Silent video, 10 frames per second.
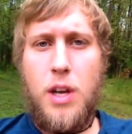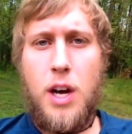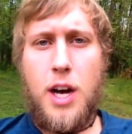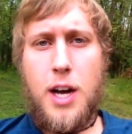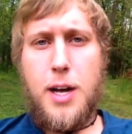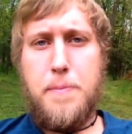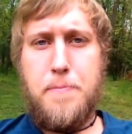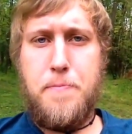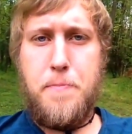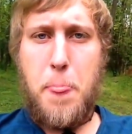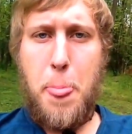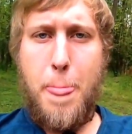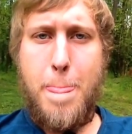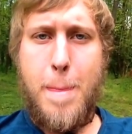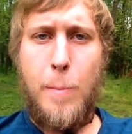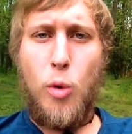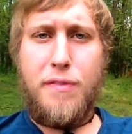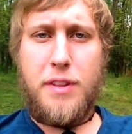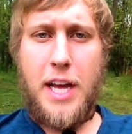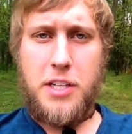more
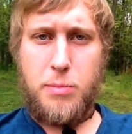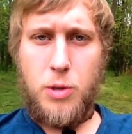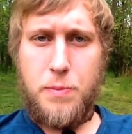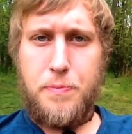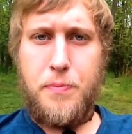flexible,